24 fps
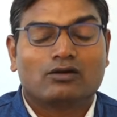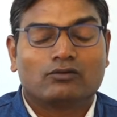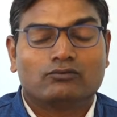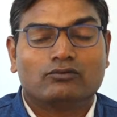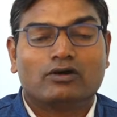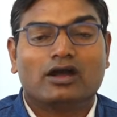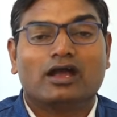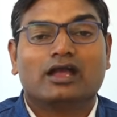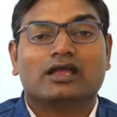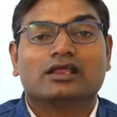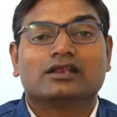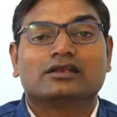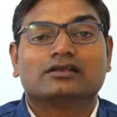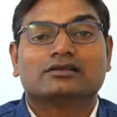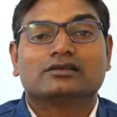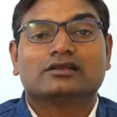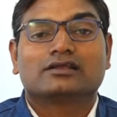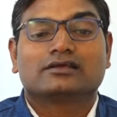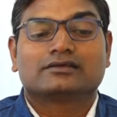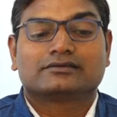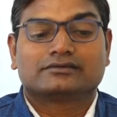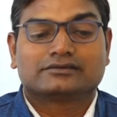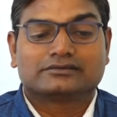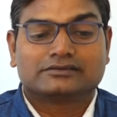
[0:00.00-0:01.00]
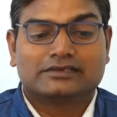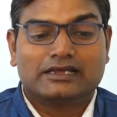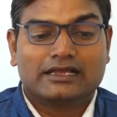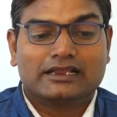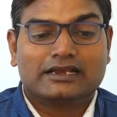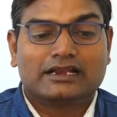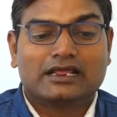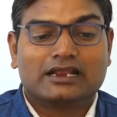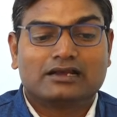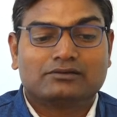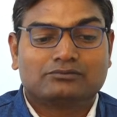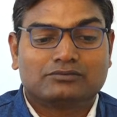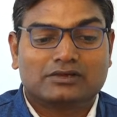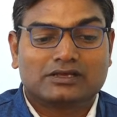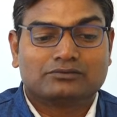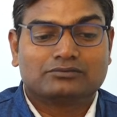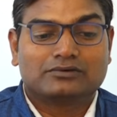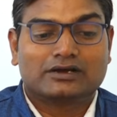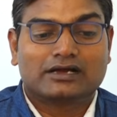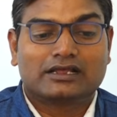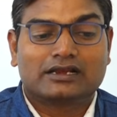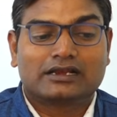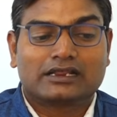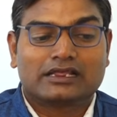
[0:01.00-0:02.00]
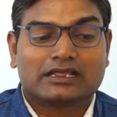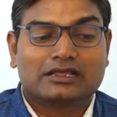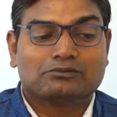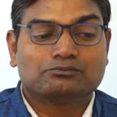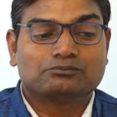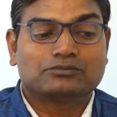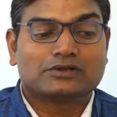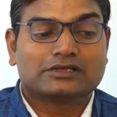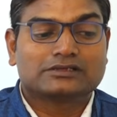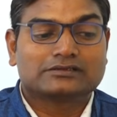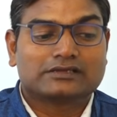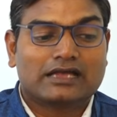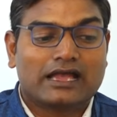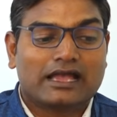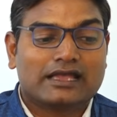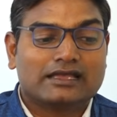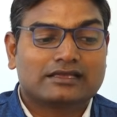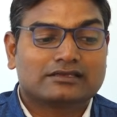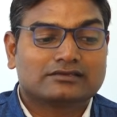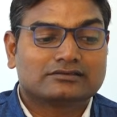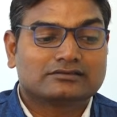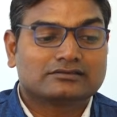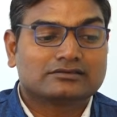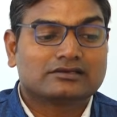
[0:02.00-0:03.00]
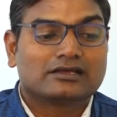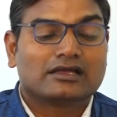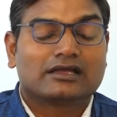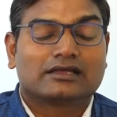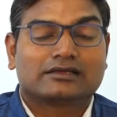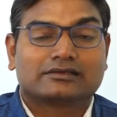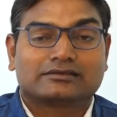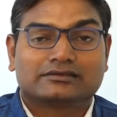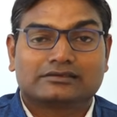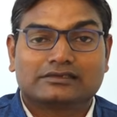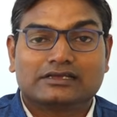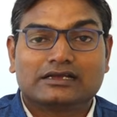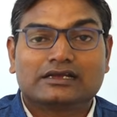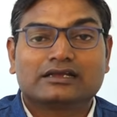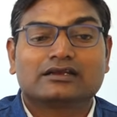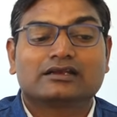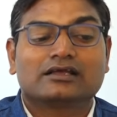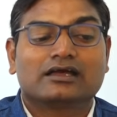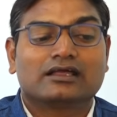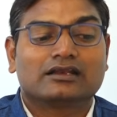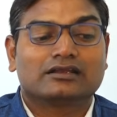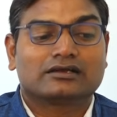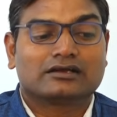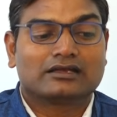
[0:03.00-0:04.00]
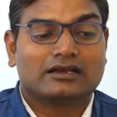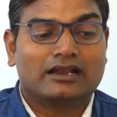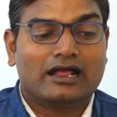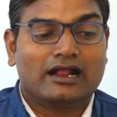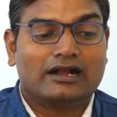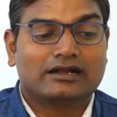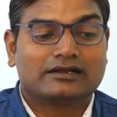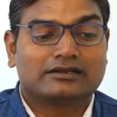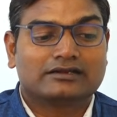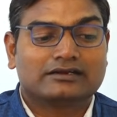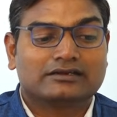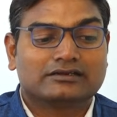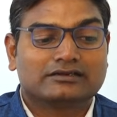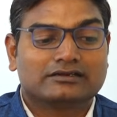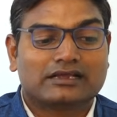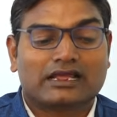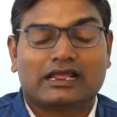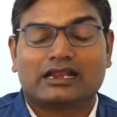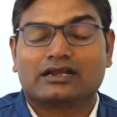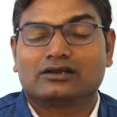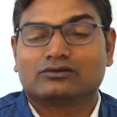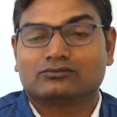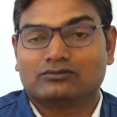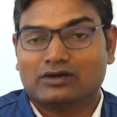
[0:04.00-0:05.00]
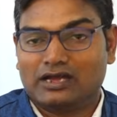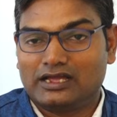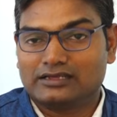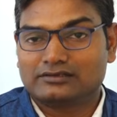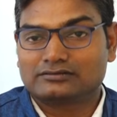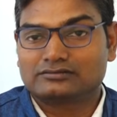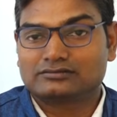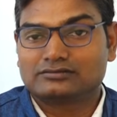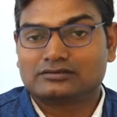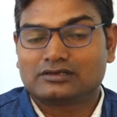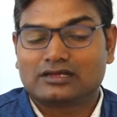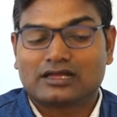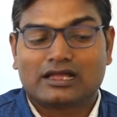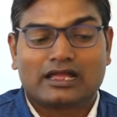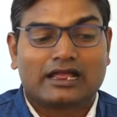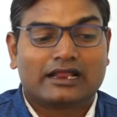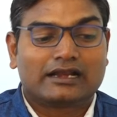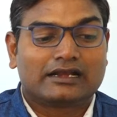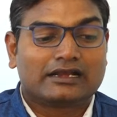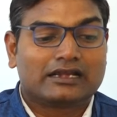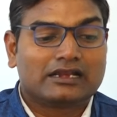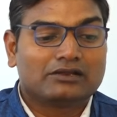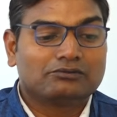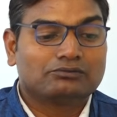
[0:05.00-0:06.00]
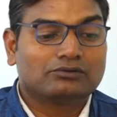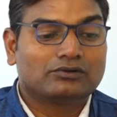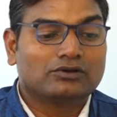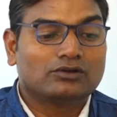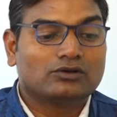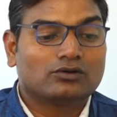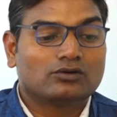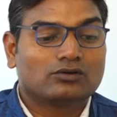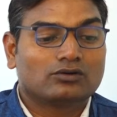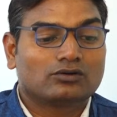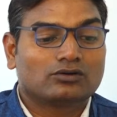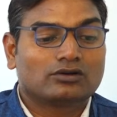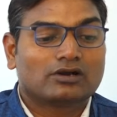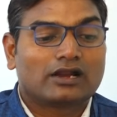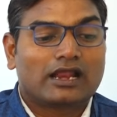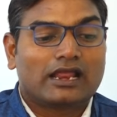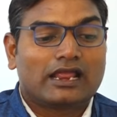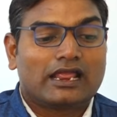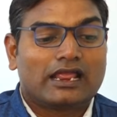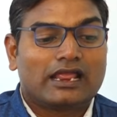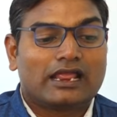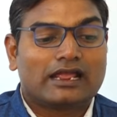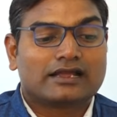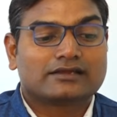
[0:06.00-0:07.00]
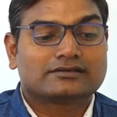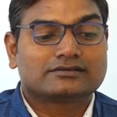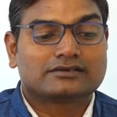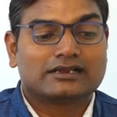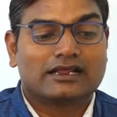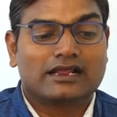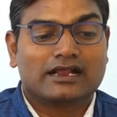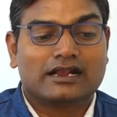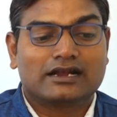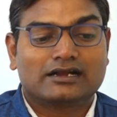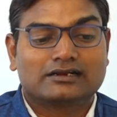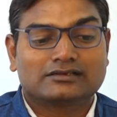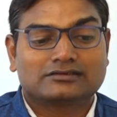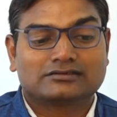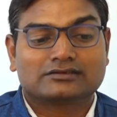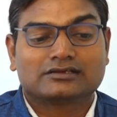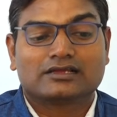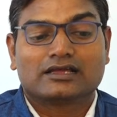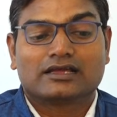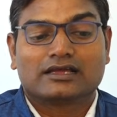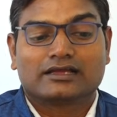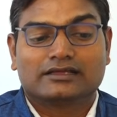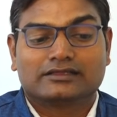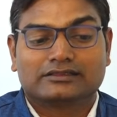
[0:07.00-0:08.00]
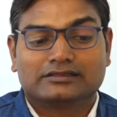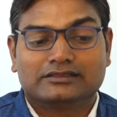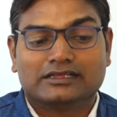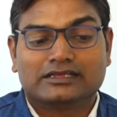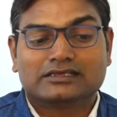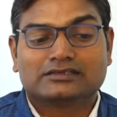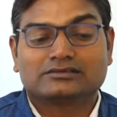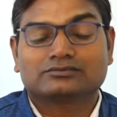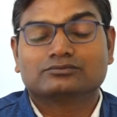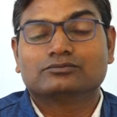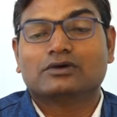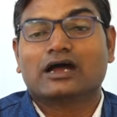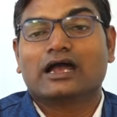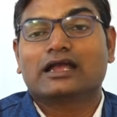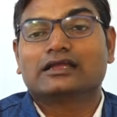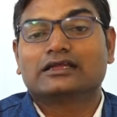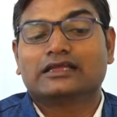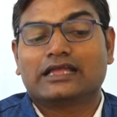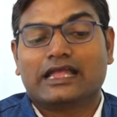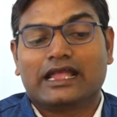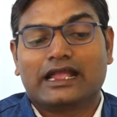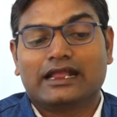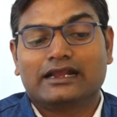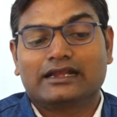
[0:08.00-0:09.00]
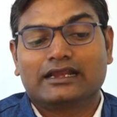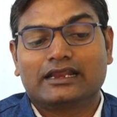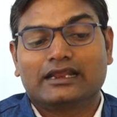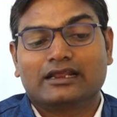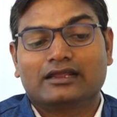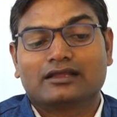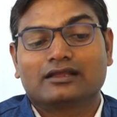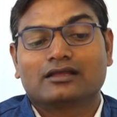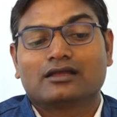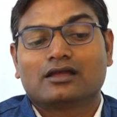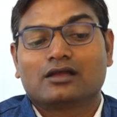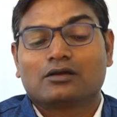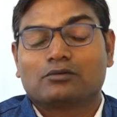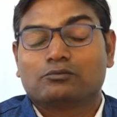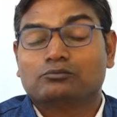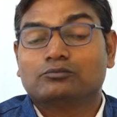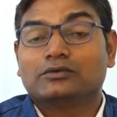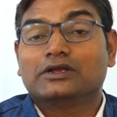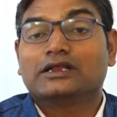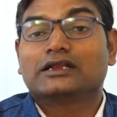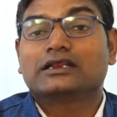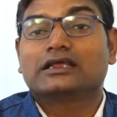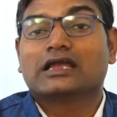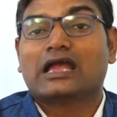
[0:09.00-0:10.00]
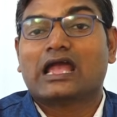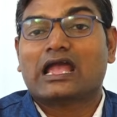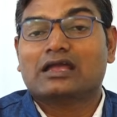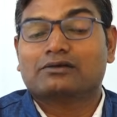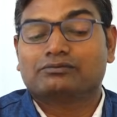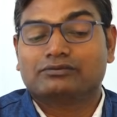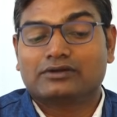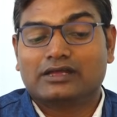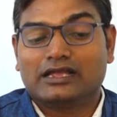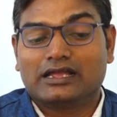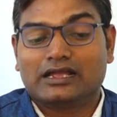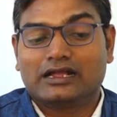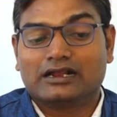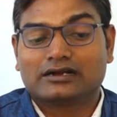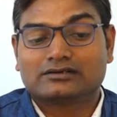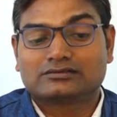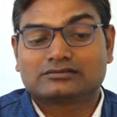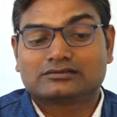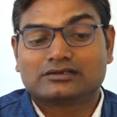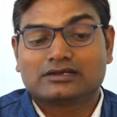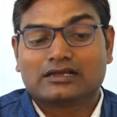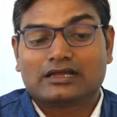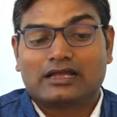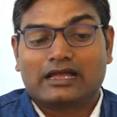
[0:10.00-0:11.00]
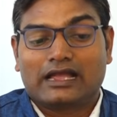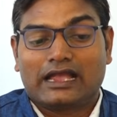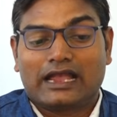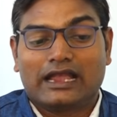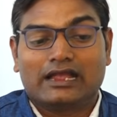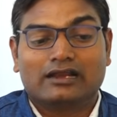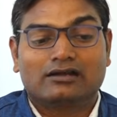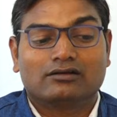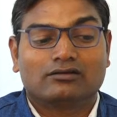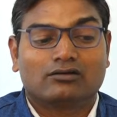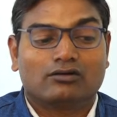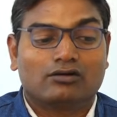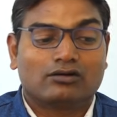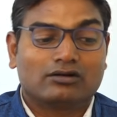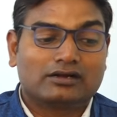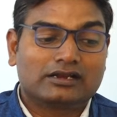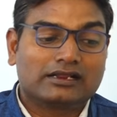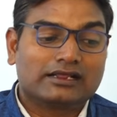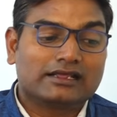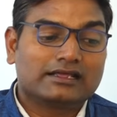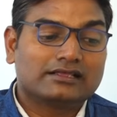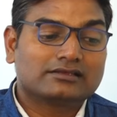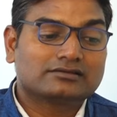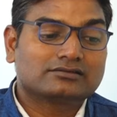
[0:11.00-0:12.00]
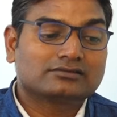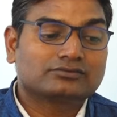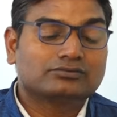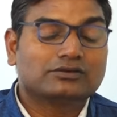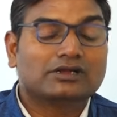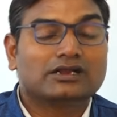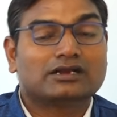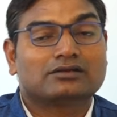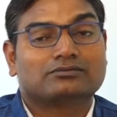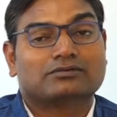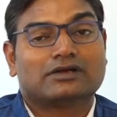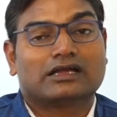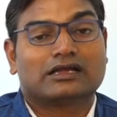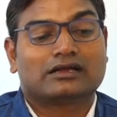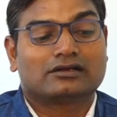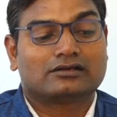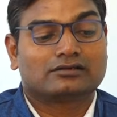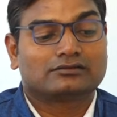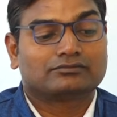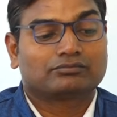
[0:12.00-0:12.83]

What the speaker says: while Shannon-Weaver emphasizes signal clarity and noise. Defleur extends this by adding media effects and audience feedback.